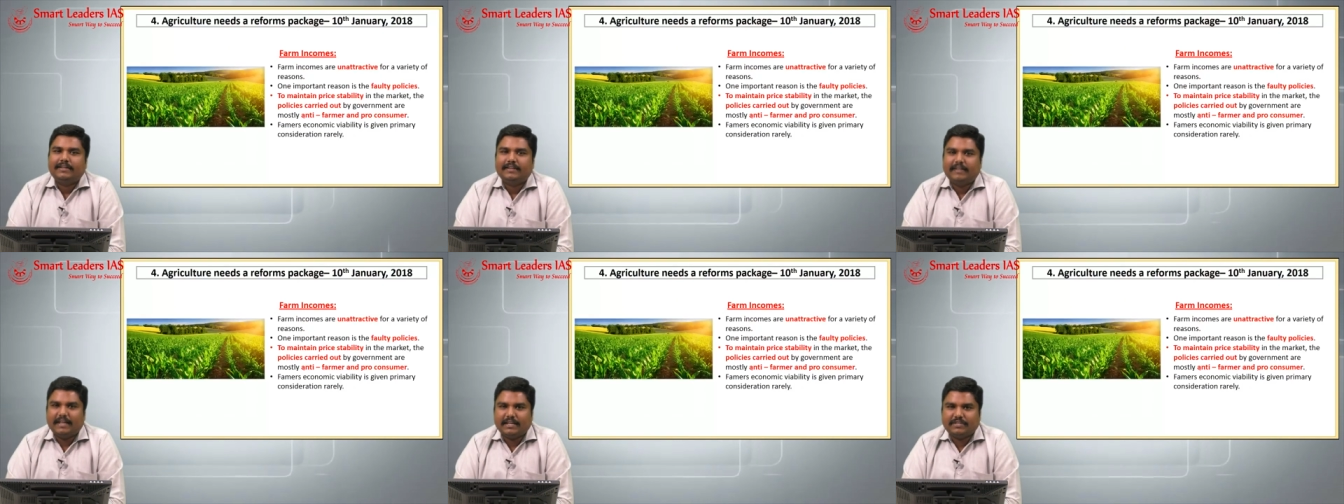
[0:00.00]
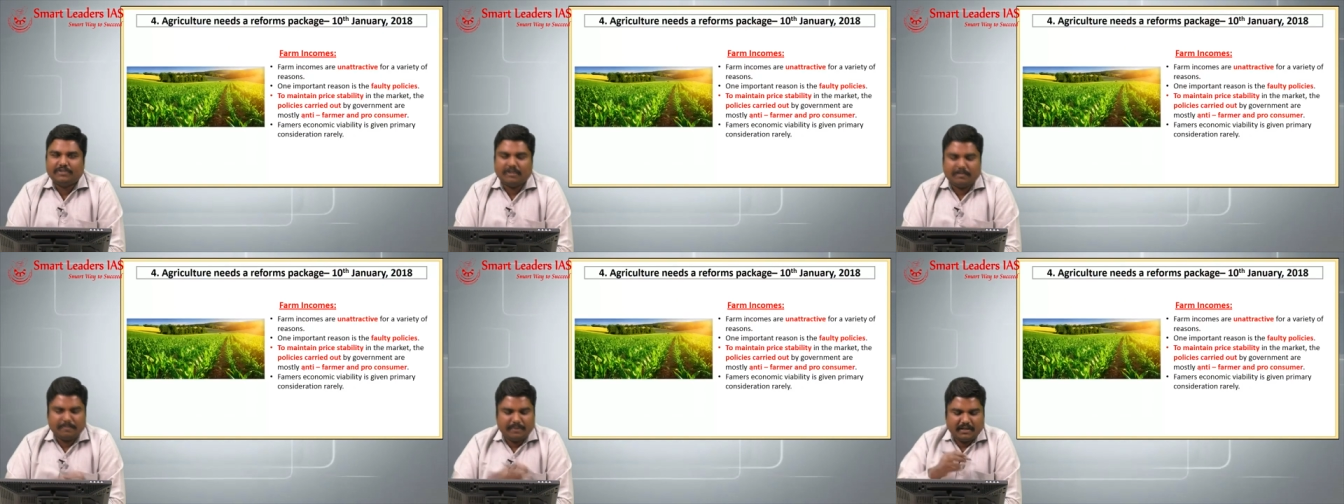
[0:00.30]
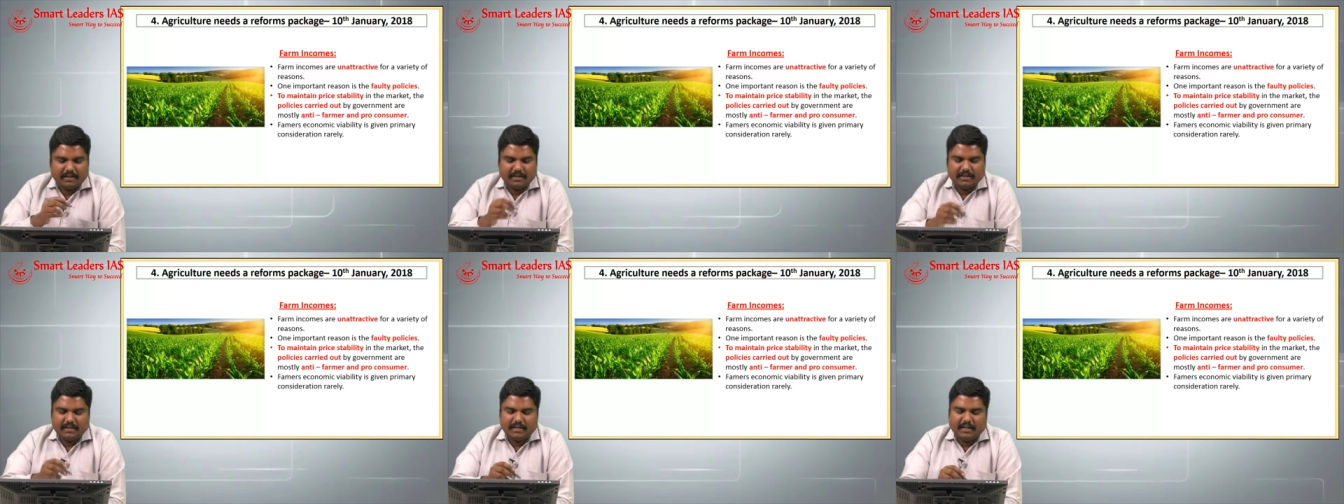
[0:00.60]
Next
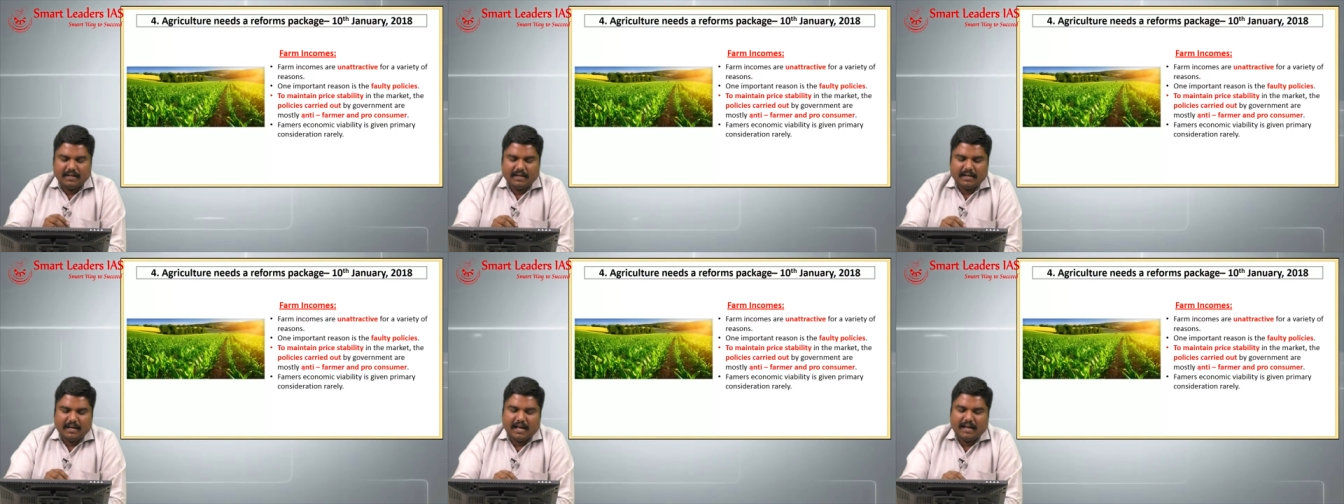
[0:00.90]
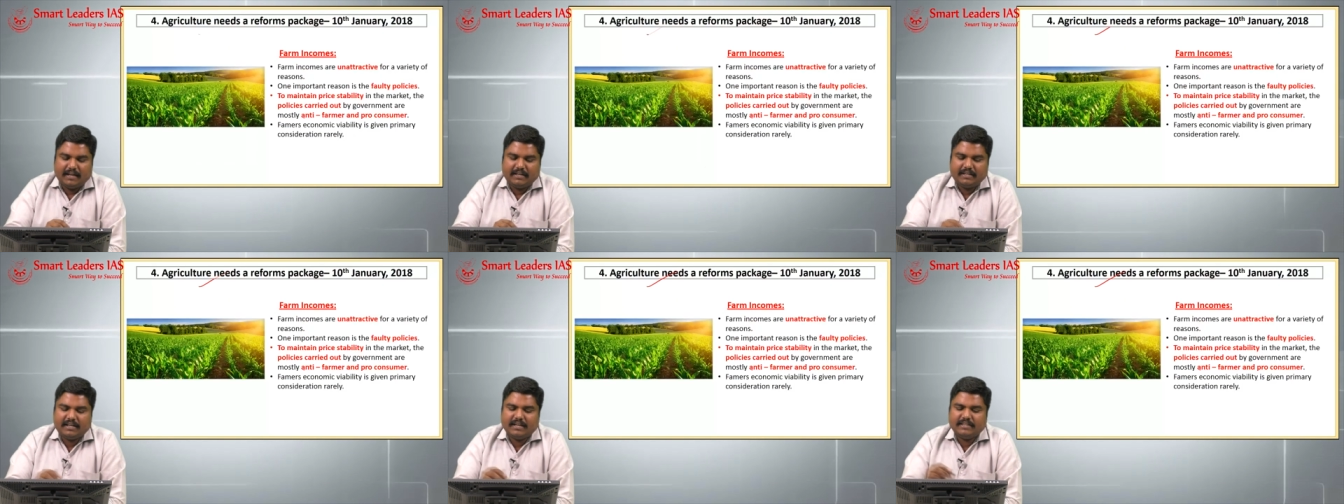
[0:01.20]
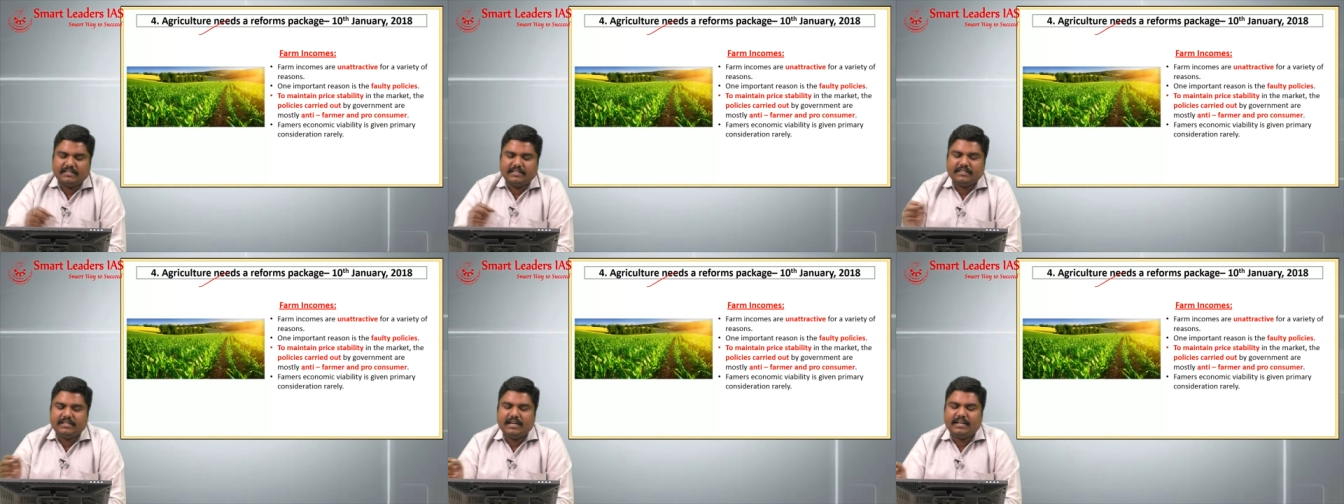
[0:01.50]
topic,
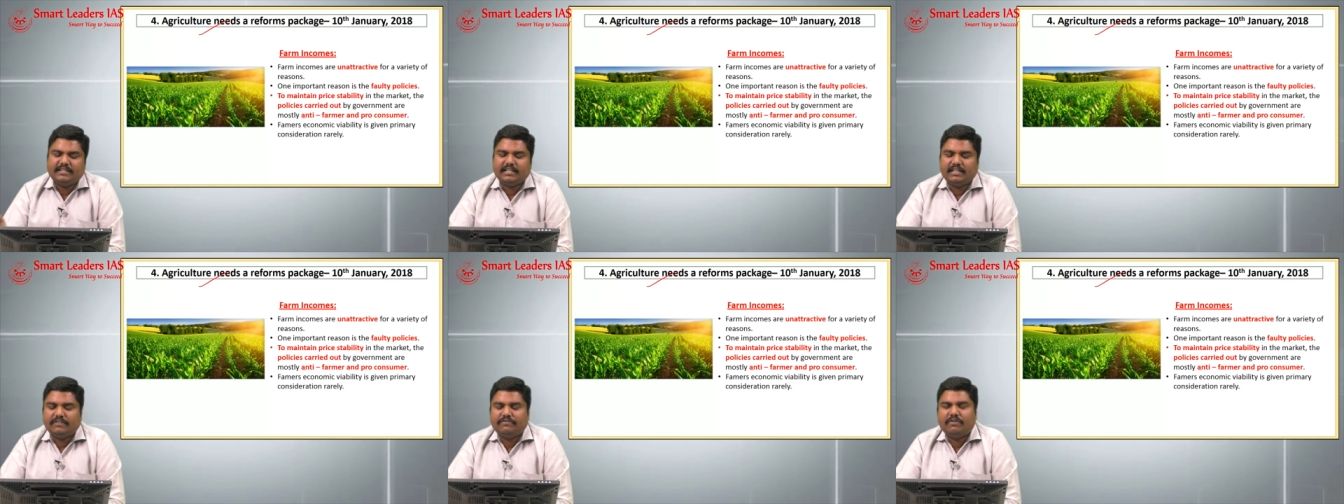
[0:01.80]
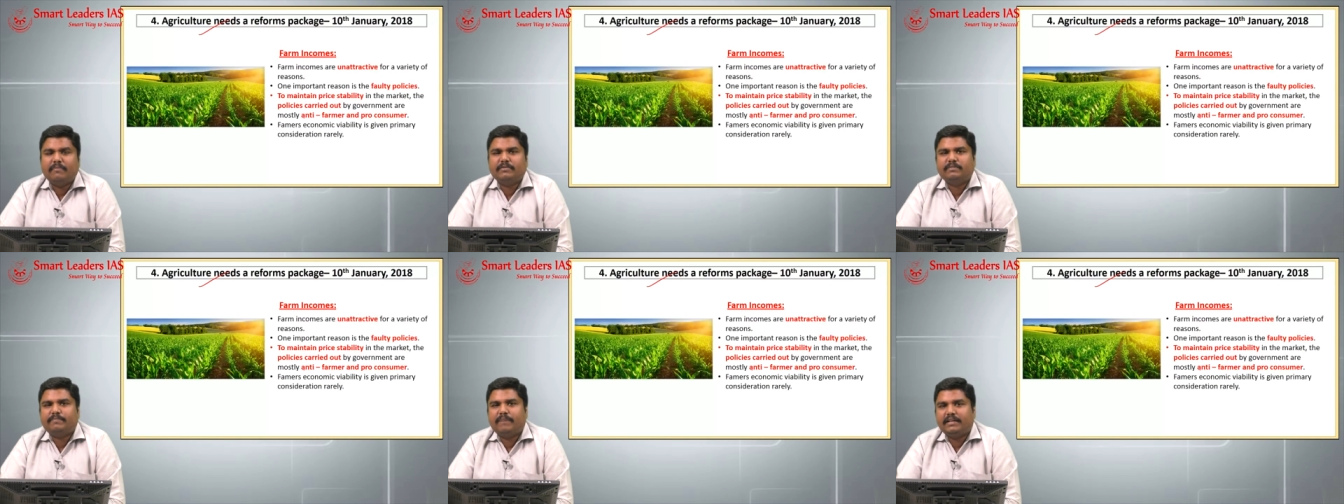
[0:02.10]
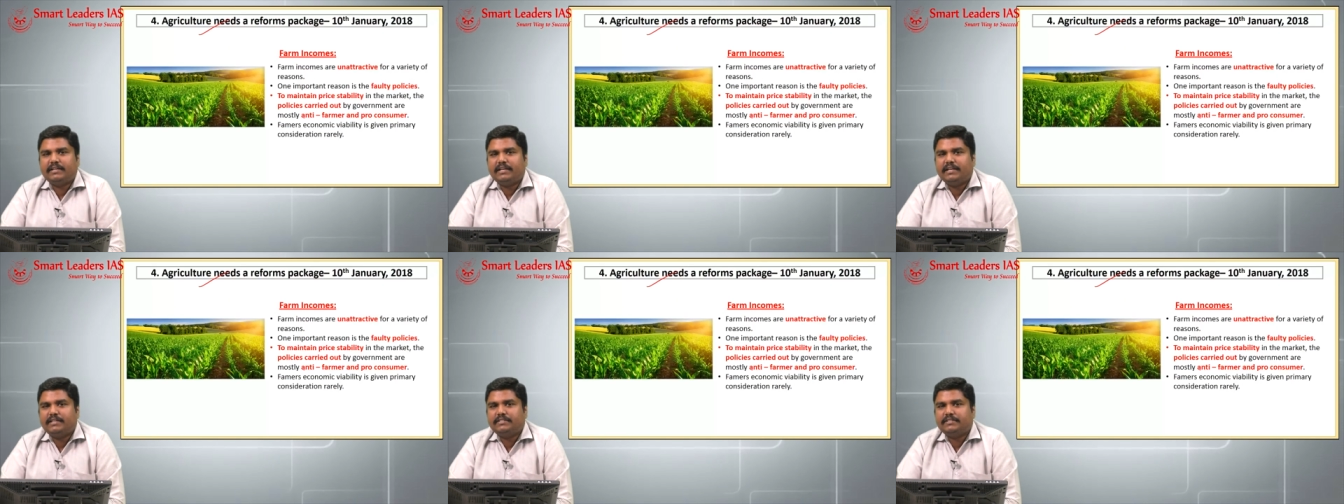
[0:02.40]
agriculture needs a reforms
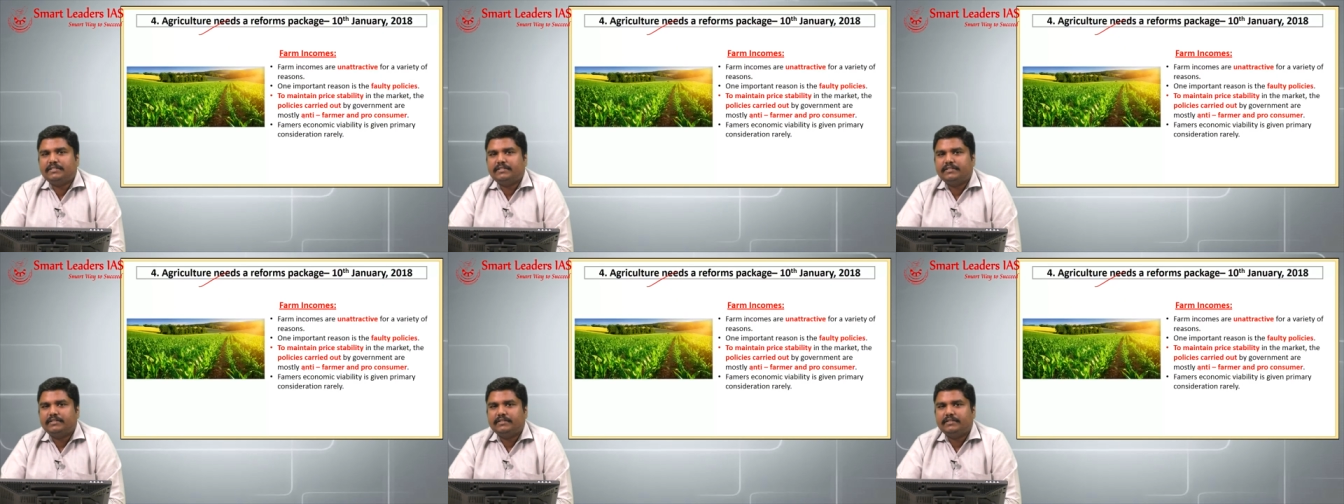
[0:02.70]
package.